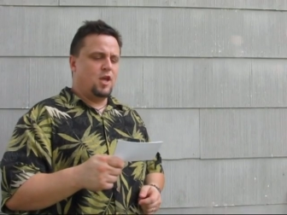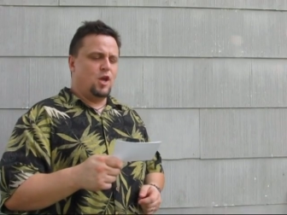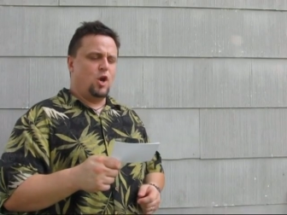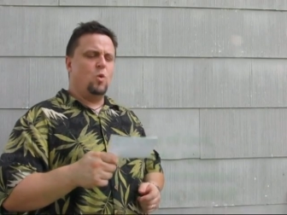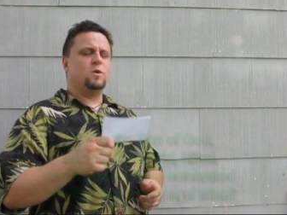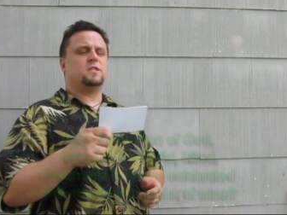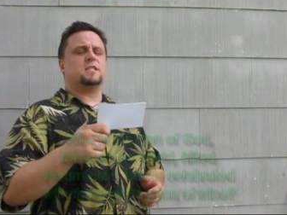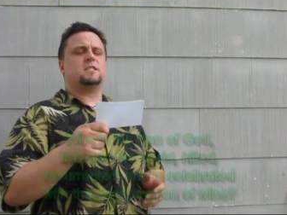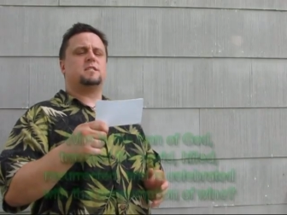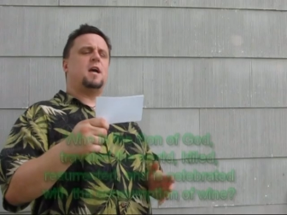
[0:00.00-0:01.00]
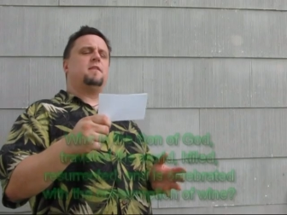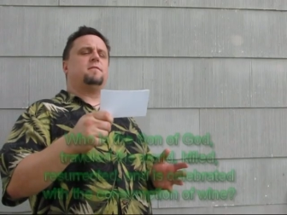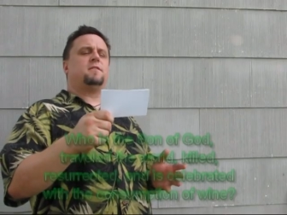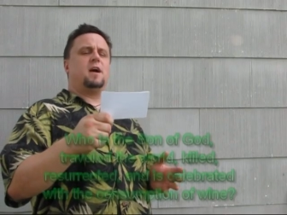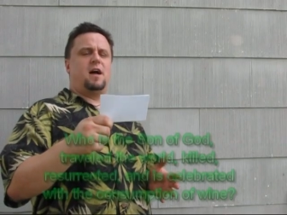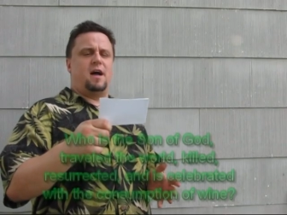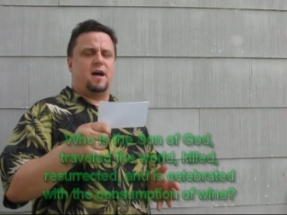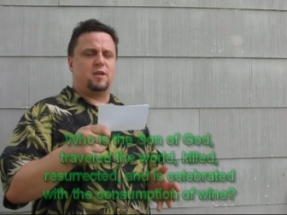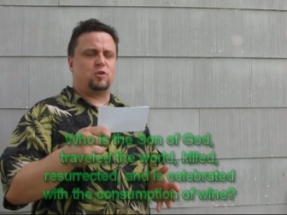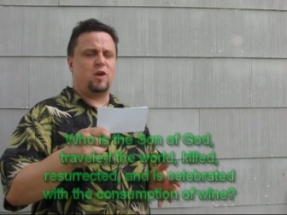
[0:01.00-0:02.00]
Who was the son of
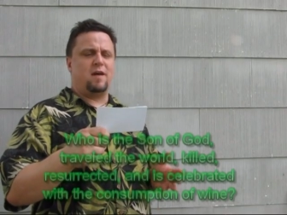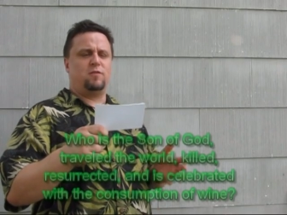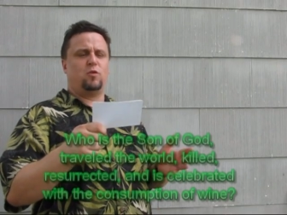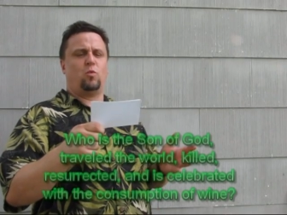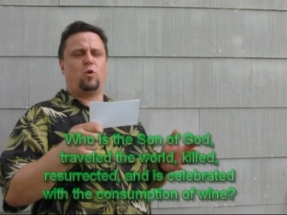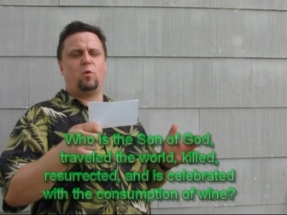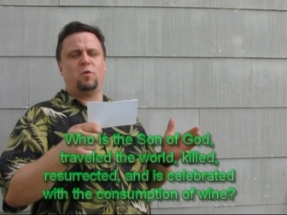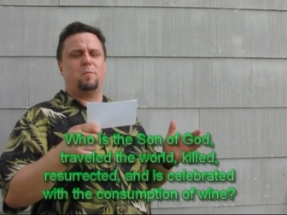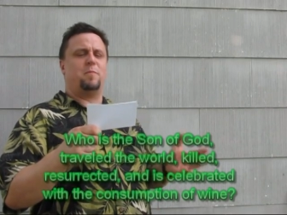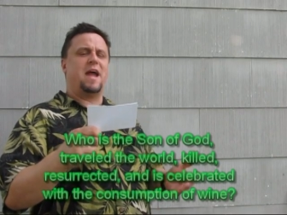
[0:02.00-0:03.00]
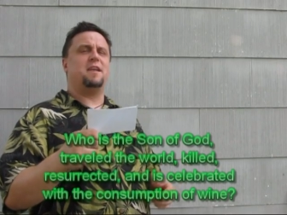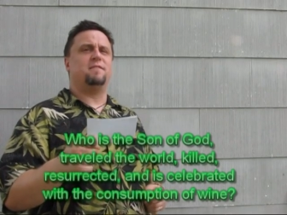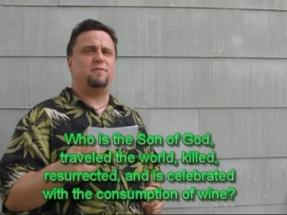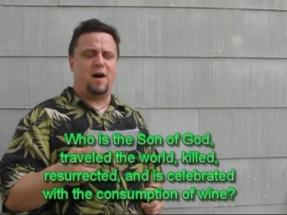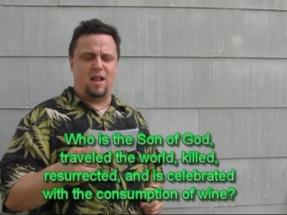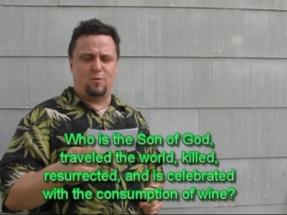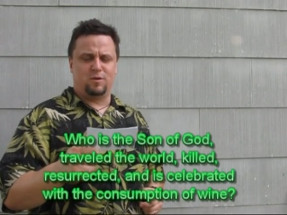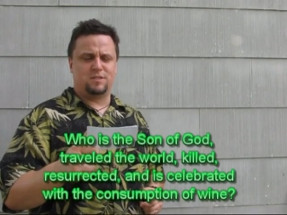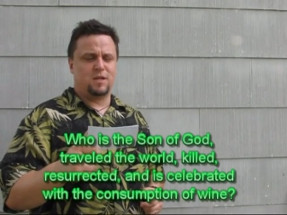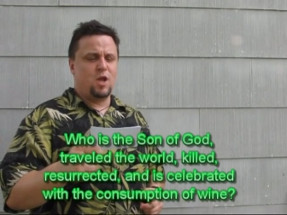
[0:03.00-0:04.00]
God, traveled the world with a band of
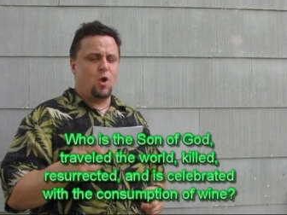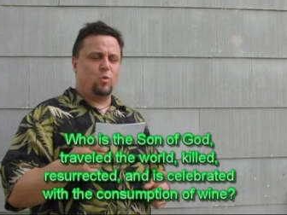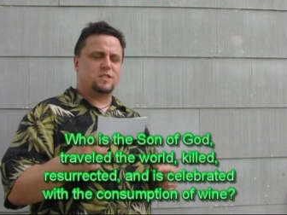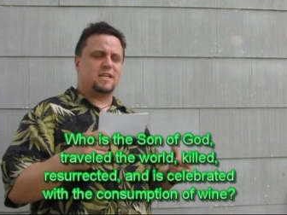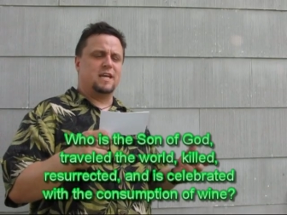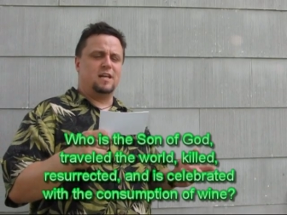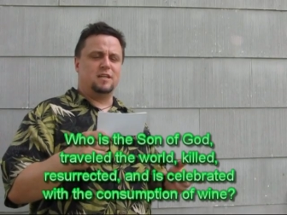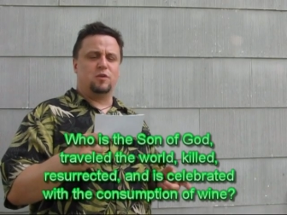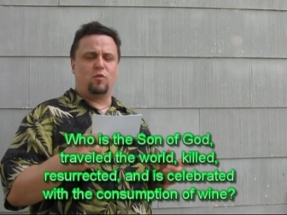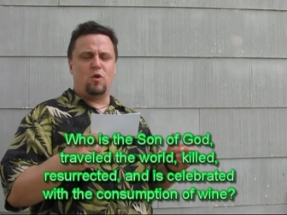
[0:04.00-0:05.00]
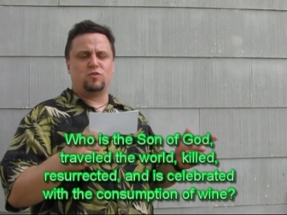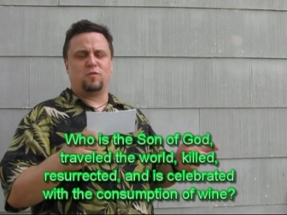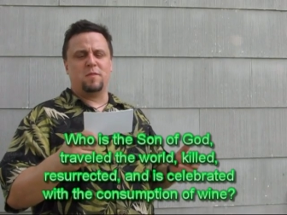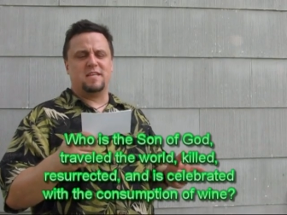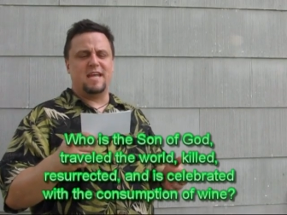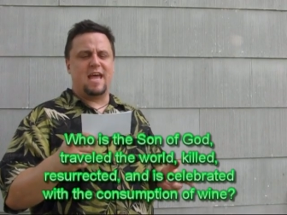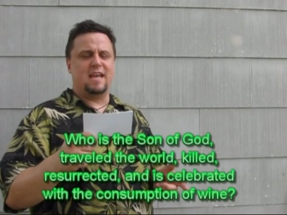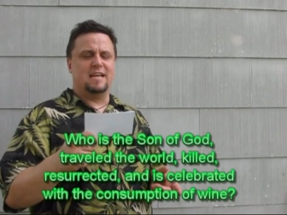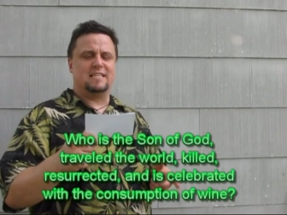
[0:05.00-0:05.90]
followers, was killed and rose from the dead, and is